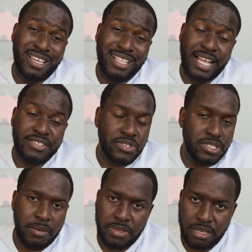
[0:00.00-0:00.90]
and that's
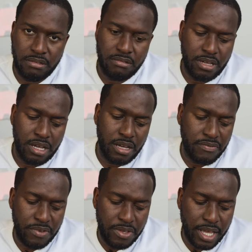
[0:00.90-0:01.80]
just something uh,
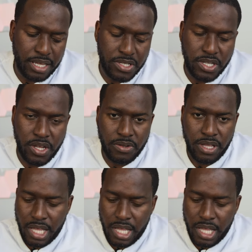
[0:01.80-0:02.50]
for you guys to know.